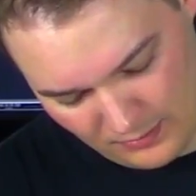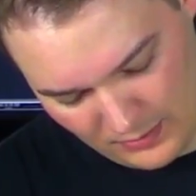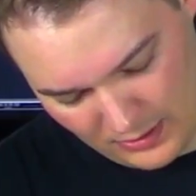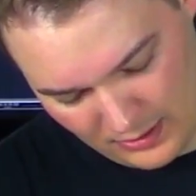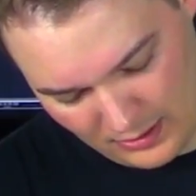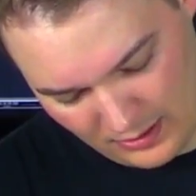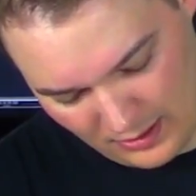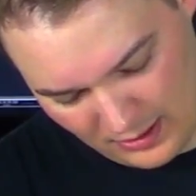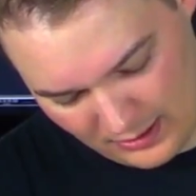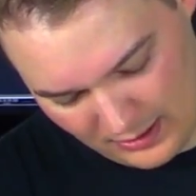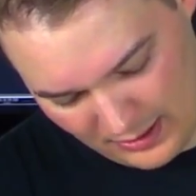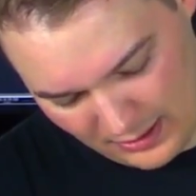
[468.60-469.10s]

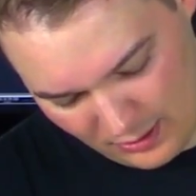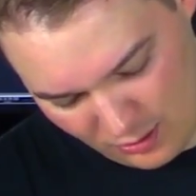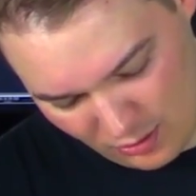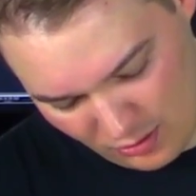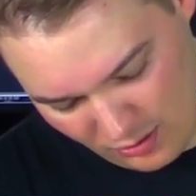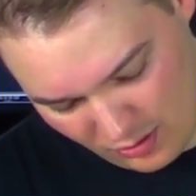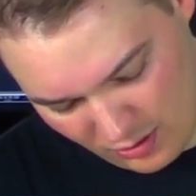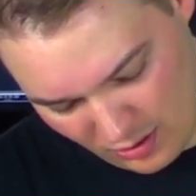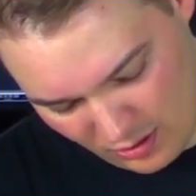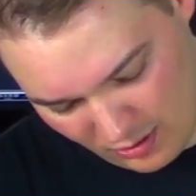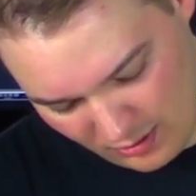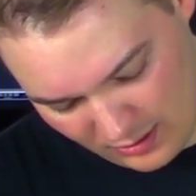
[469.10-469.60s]
because I
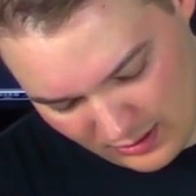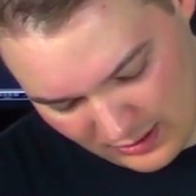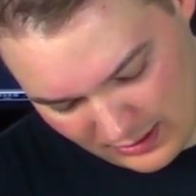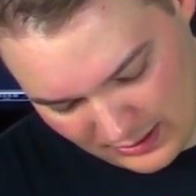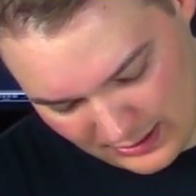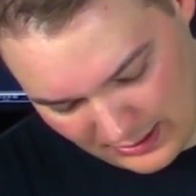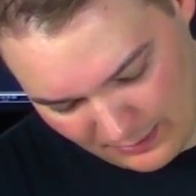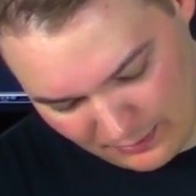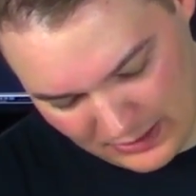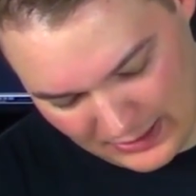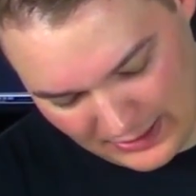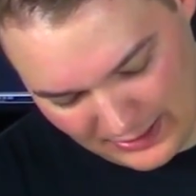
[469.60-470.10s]
do notice
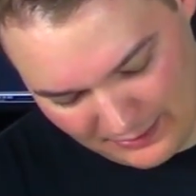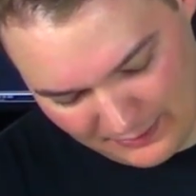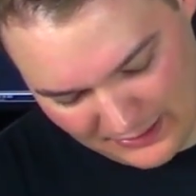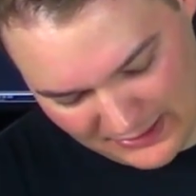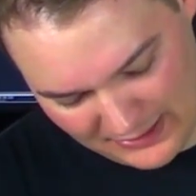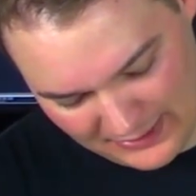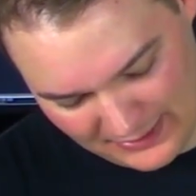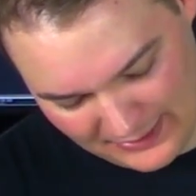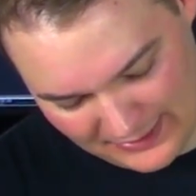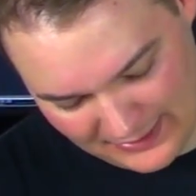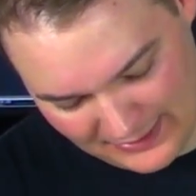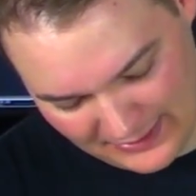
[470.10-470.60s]

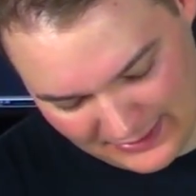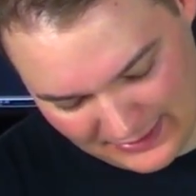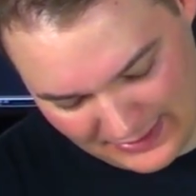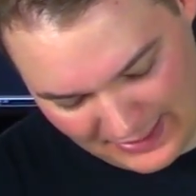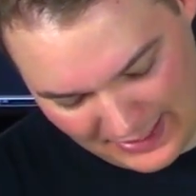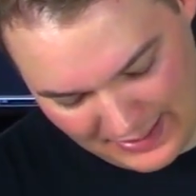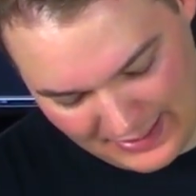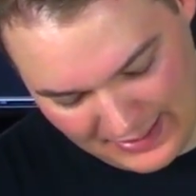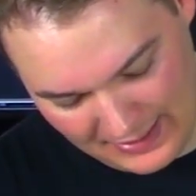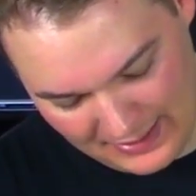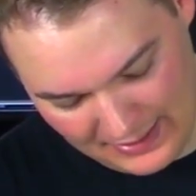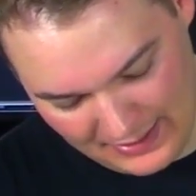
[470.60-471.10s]
sometimes it's
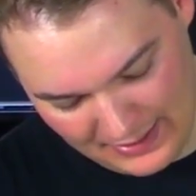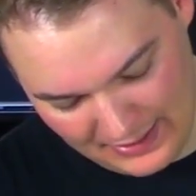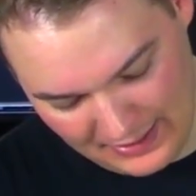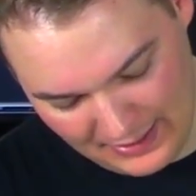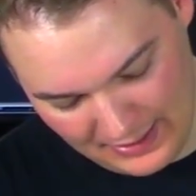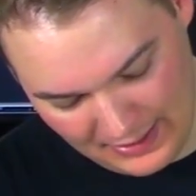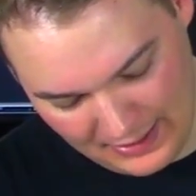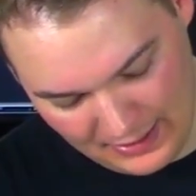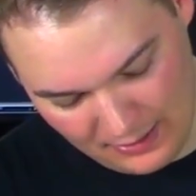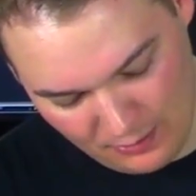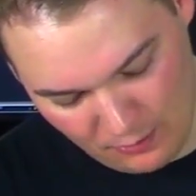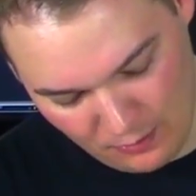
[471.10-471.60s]
getting
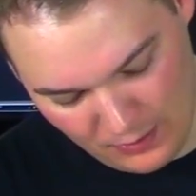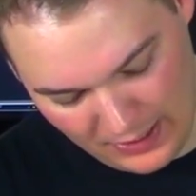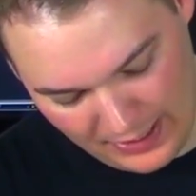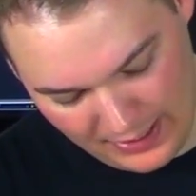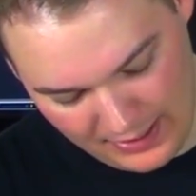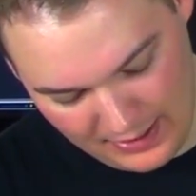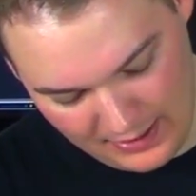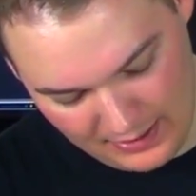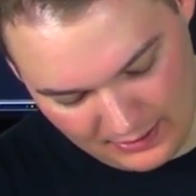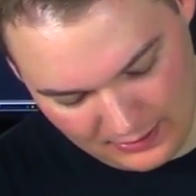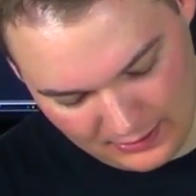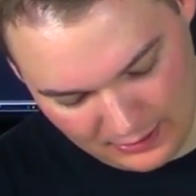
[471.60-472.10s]
in a
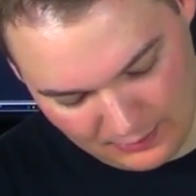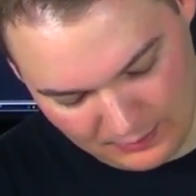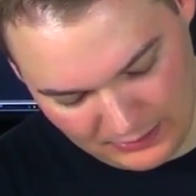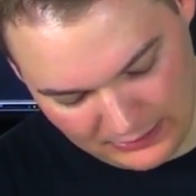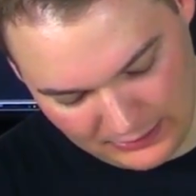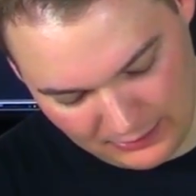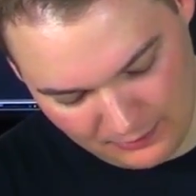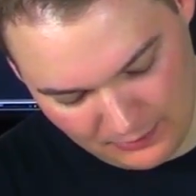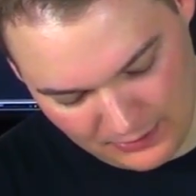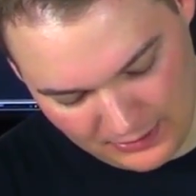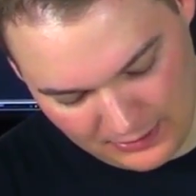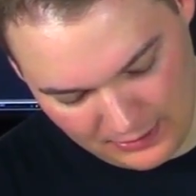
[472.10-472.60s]
way,
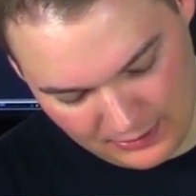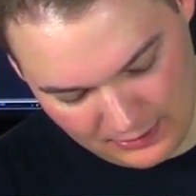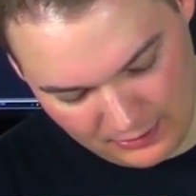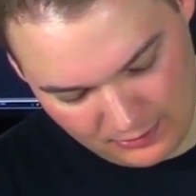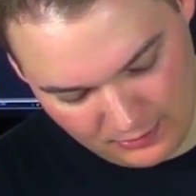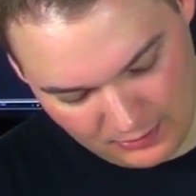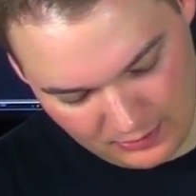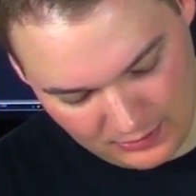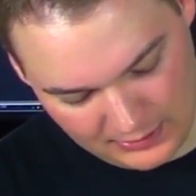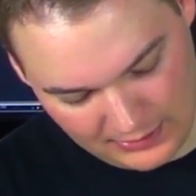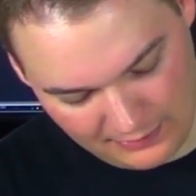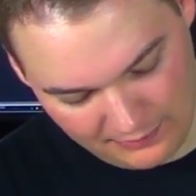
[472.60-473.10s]
especially when I
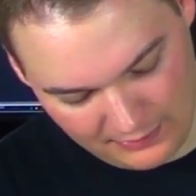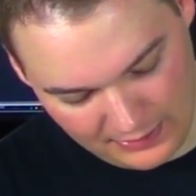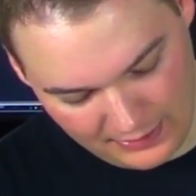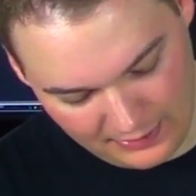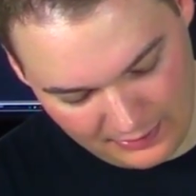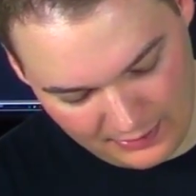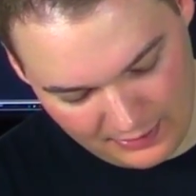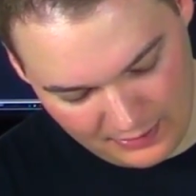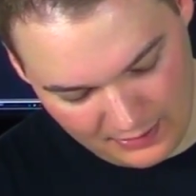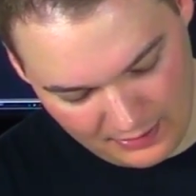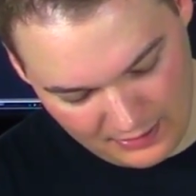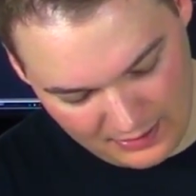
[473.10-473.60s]
do stuff like
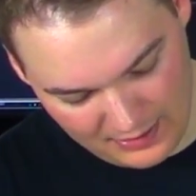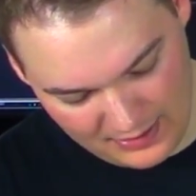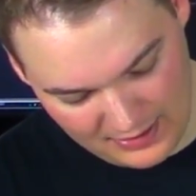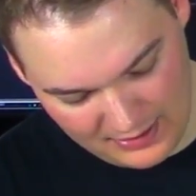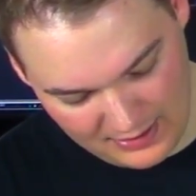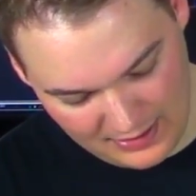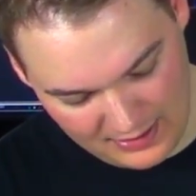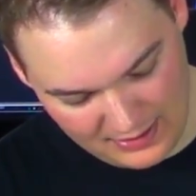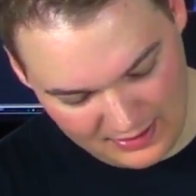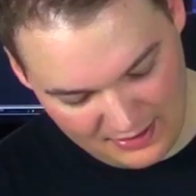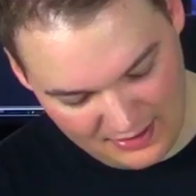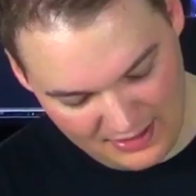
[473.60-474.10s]
this,
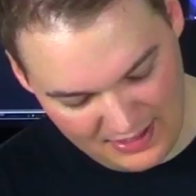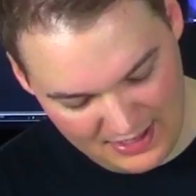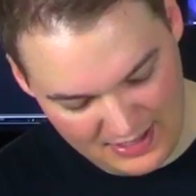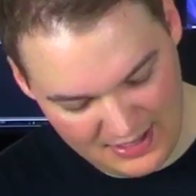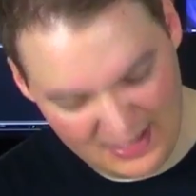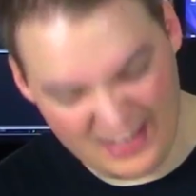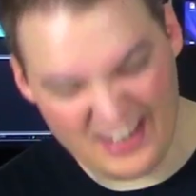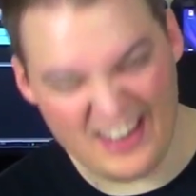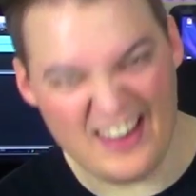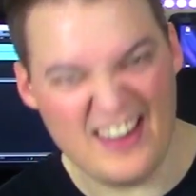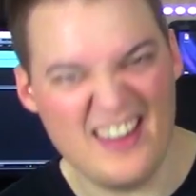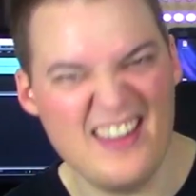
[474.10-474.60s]
then
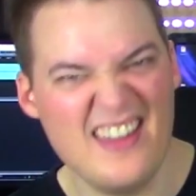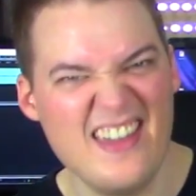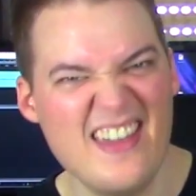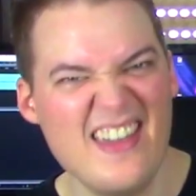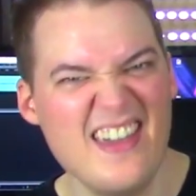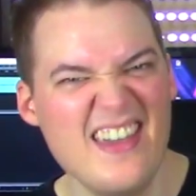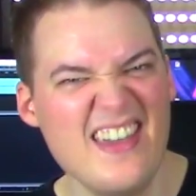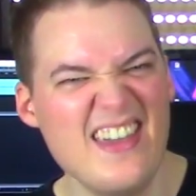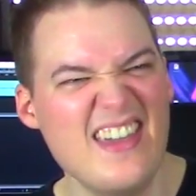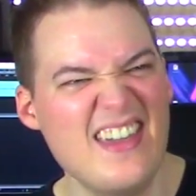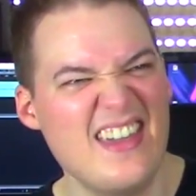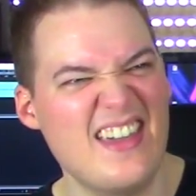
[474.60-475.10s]

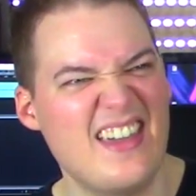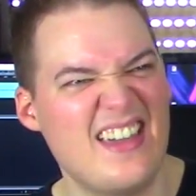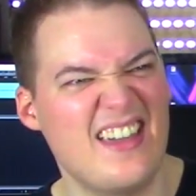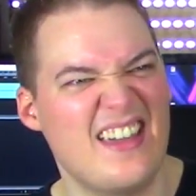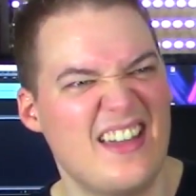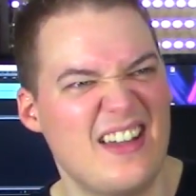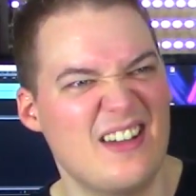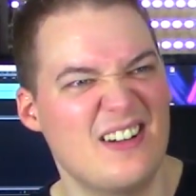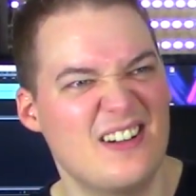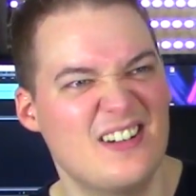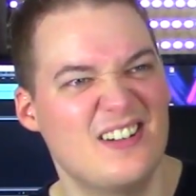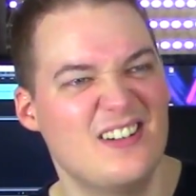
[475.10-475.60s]
yeah,
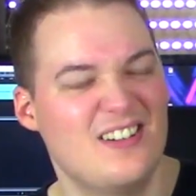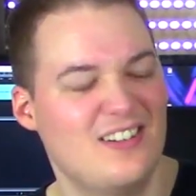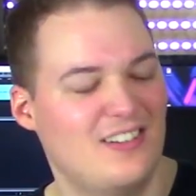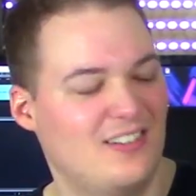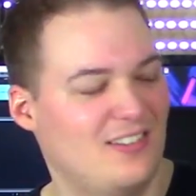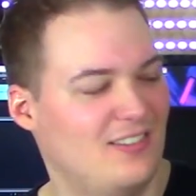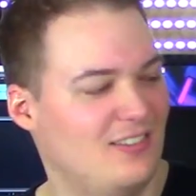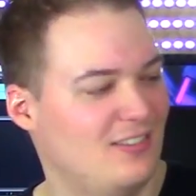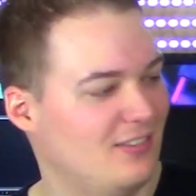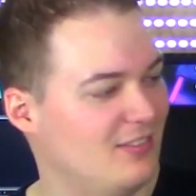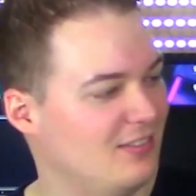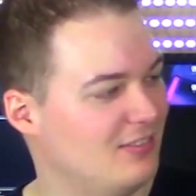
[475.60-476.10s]

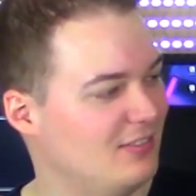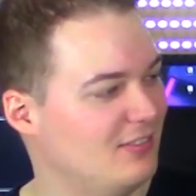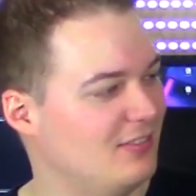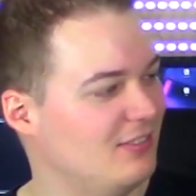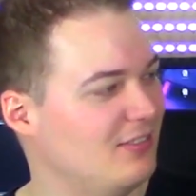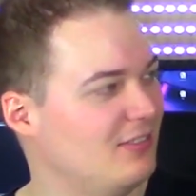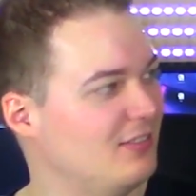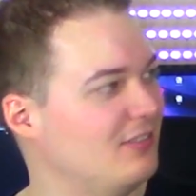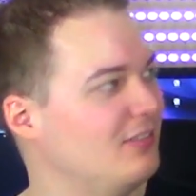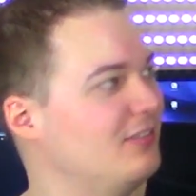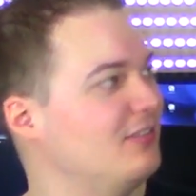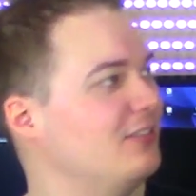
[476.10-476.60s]

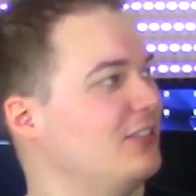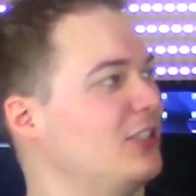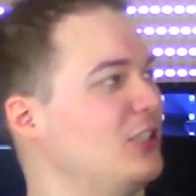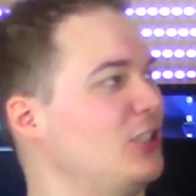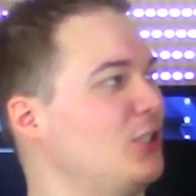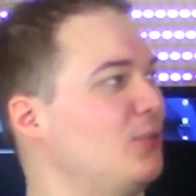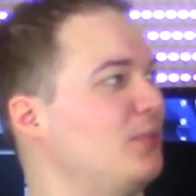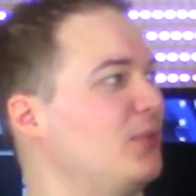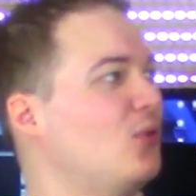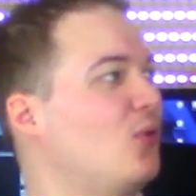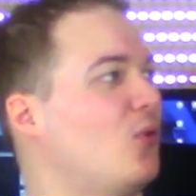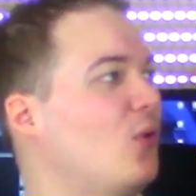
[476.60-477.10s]

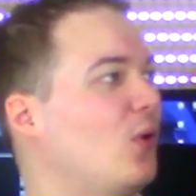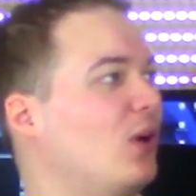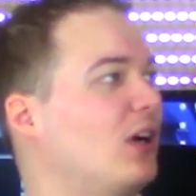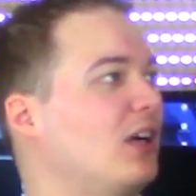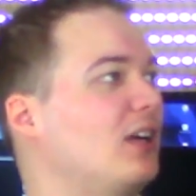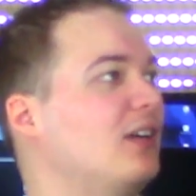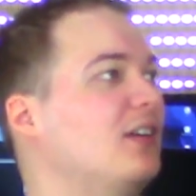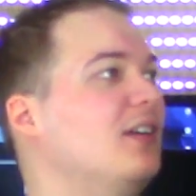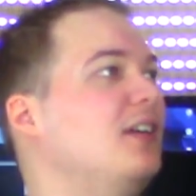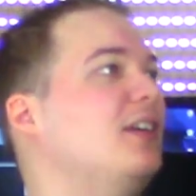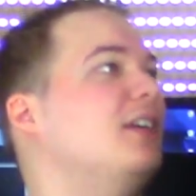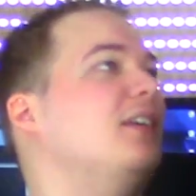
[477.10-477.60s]
stupid
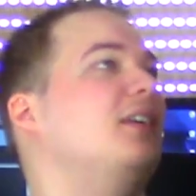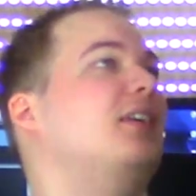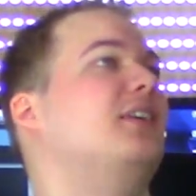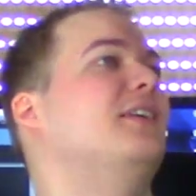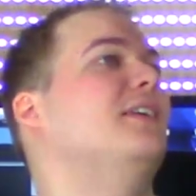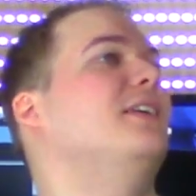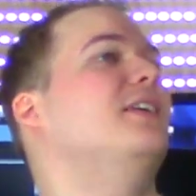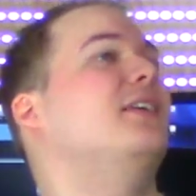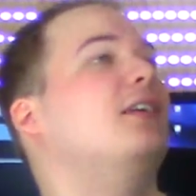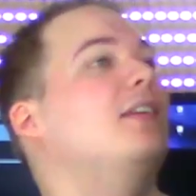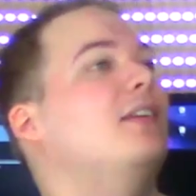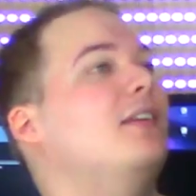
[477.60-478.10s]
horn.
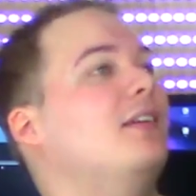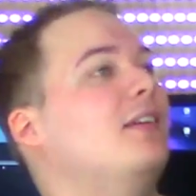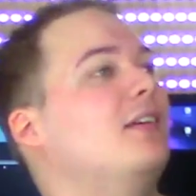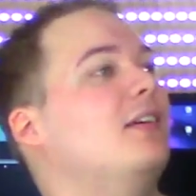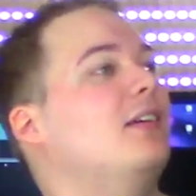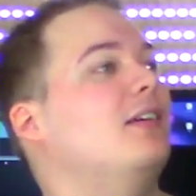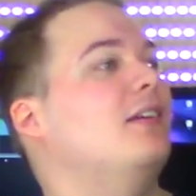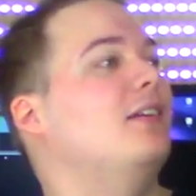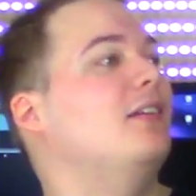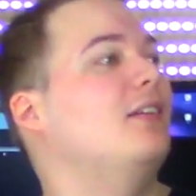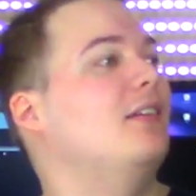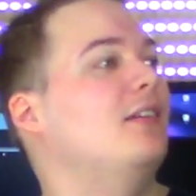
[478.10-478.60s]

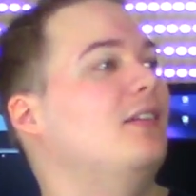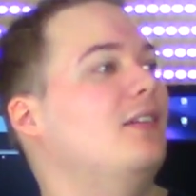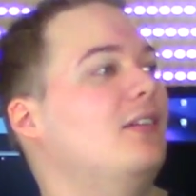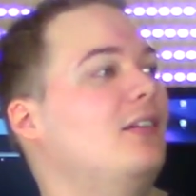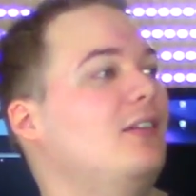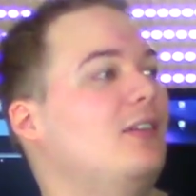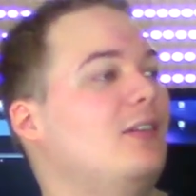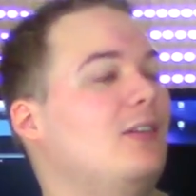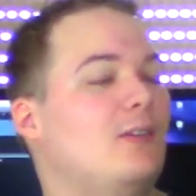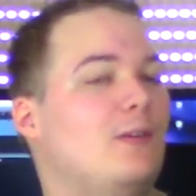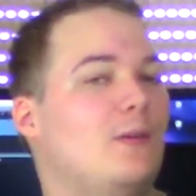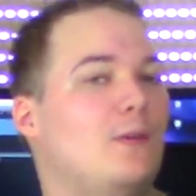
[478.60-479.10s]

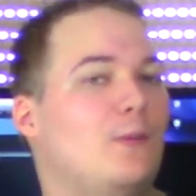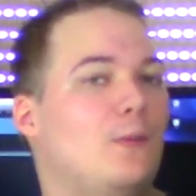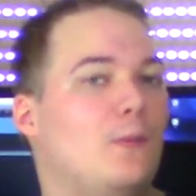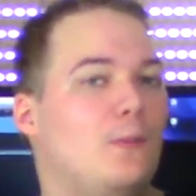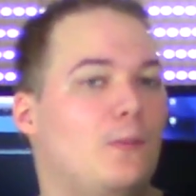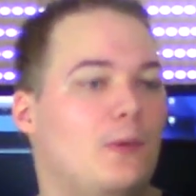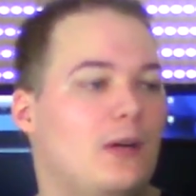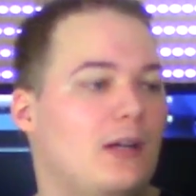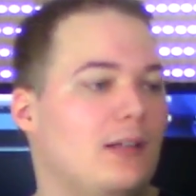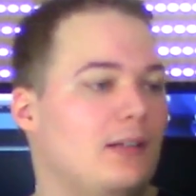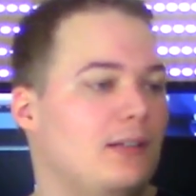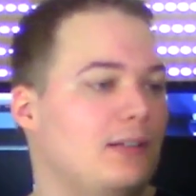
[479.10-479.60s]
Oh
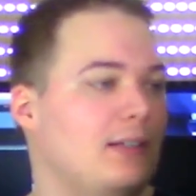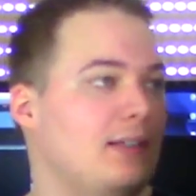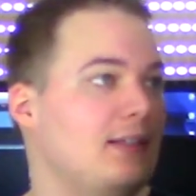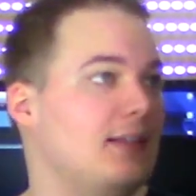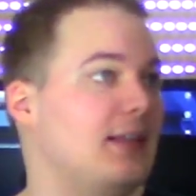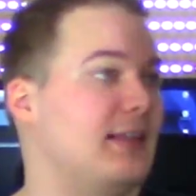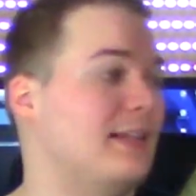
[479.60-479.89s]
well, in